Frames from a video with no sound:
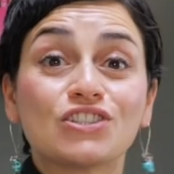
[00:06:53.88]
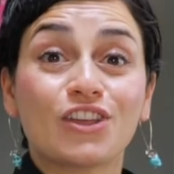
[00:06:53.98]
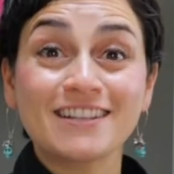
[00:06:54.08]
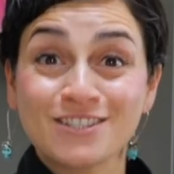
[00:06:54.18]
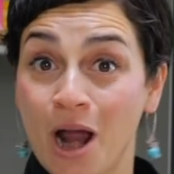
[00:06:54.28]
So
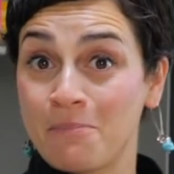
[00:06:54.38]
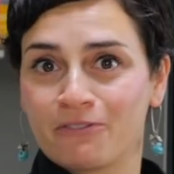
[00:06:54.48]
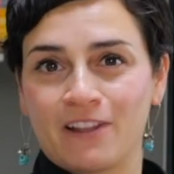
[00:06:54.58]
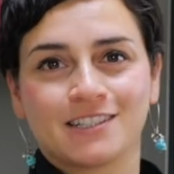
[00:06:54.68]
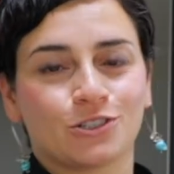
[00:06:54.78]
this type
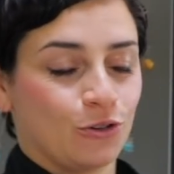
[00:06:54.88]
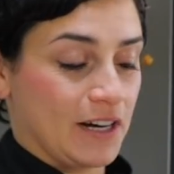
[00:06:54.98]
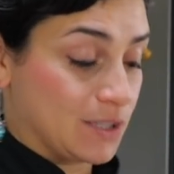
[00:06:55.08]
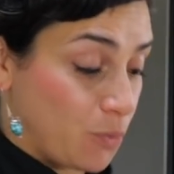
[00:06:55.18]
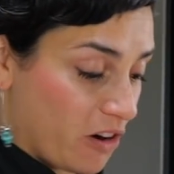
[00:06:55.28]
of lentil
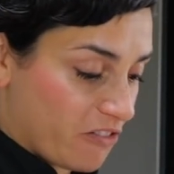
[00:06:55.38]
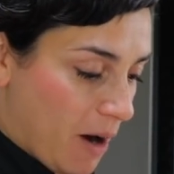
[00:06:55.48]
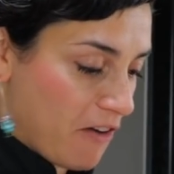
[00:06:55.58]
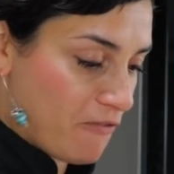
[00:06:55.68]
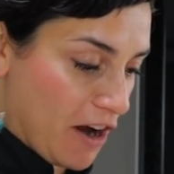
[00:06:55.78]
is one of
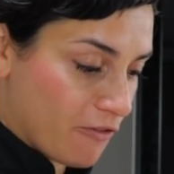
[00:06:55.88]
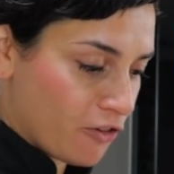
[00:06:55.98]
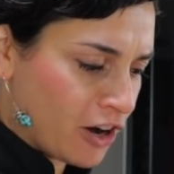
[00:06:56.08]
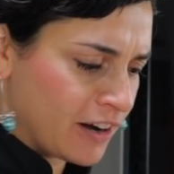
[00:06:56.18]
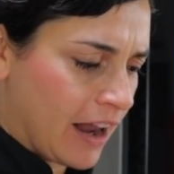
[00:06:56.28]
my
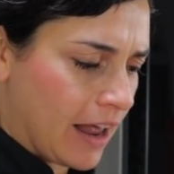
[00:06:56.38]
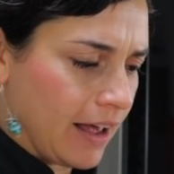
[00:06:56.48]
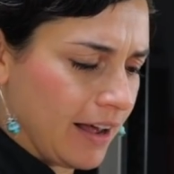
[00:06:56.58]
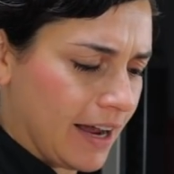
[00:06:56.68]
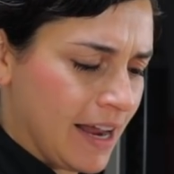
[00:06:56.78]
favourite.
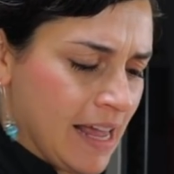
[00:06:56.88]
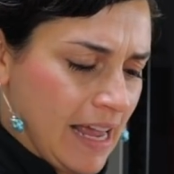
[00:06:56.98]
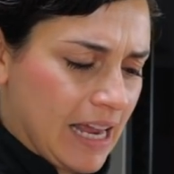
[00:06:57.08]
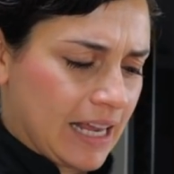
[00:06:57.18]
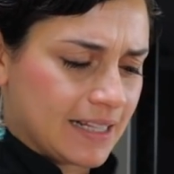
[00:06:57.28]
Uh,
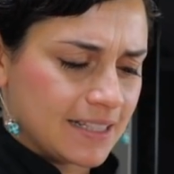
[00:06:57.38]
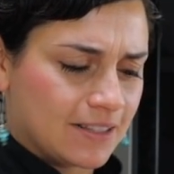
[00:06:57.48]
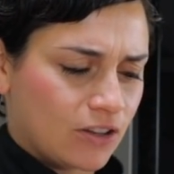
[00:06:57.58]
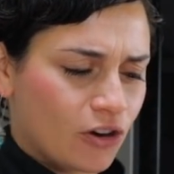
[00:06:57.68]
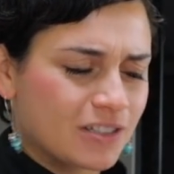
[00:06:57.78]

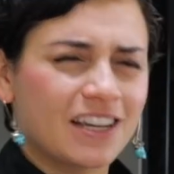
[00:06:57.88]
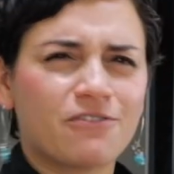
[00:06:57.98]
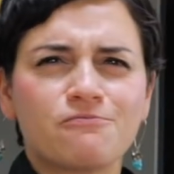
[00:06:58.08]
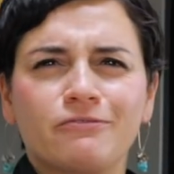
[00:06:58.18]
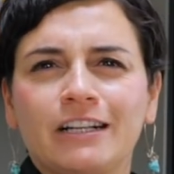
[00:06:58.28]
it's going to give
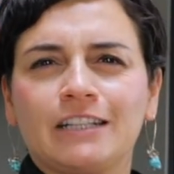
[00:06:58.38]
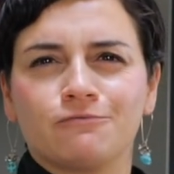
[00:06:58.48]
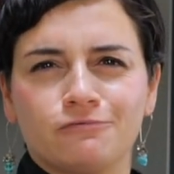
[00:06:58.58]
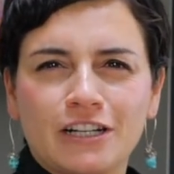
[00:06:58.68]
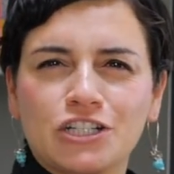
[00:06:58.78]
a really
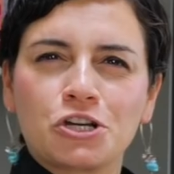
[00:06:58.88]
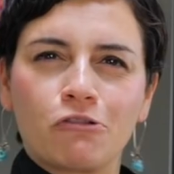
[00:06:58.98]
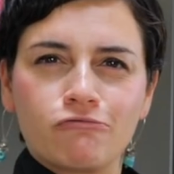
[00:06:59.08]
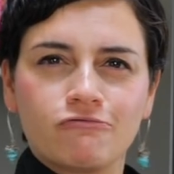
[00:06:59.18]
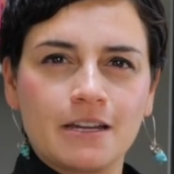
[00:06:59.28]
rich
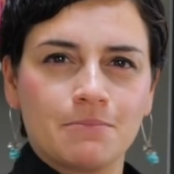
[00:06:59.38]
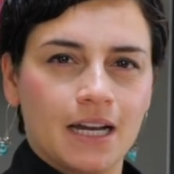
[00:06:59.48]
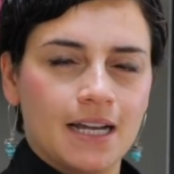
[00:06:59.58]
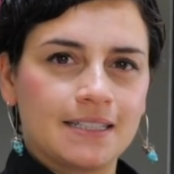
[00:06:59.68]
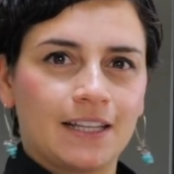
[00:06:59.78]

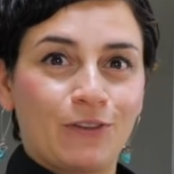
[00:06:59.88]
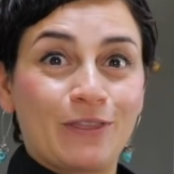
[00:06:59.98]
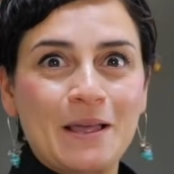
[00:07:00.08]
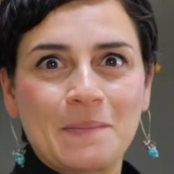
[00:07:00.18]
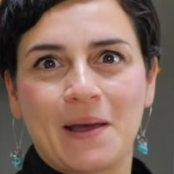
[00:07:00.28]
creaminess. If you
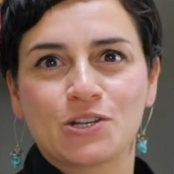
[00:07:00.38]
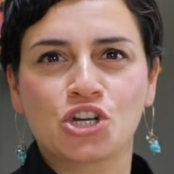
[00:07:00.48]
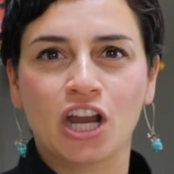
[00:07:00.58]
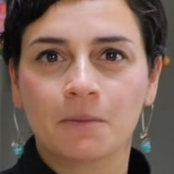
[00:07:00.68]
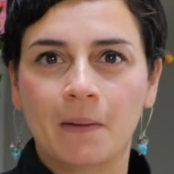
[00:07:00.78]
think about
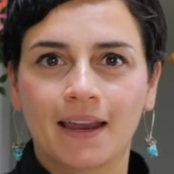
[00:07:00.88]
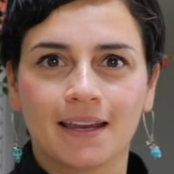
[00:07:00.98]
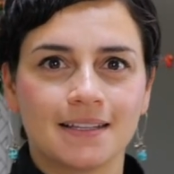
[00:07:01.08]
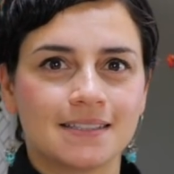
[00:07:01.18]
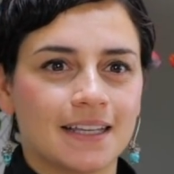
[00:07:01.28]

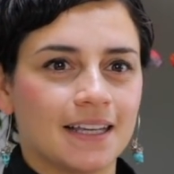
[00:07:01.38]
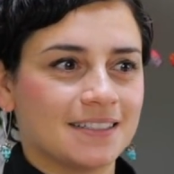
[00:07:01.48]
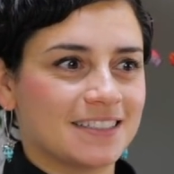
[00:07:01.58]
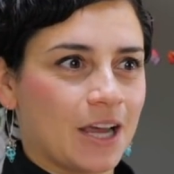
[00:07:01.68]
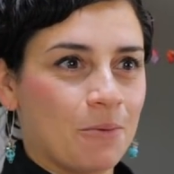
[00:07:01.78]
chickpeas
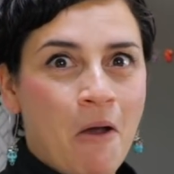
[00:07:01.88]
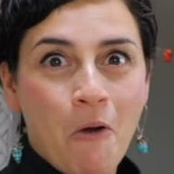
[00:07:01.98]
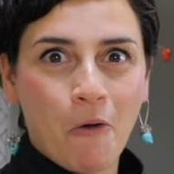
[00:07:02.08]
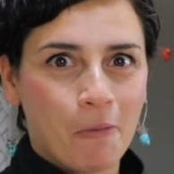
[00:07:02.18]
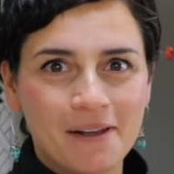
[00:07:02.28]
and um,
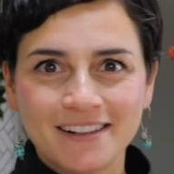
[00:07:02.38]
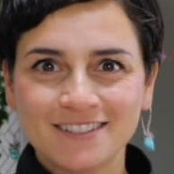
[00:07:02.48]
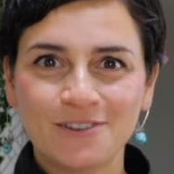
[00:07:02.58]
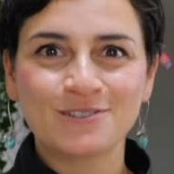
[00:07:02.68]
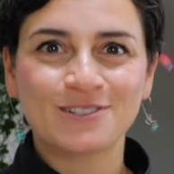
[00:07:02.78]

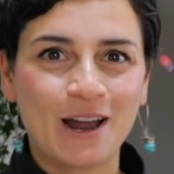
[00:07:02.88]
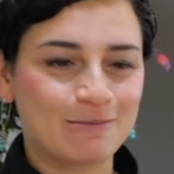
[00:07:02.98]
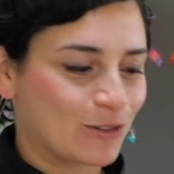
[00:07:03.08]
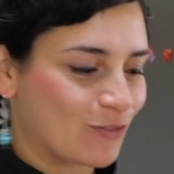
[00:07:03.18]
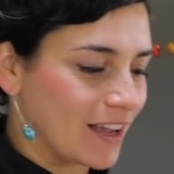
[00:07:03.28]
hummus, those types of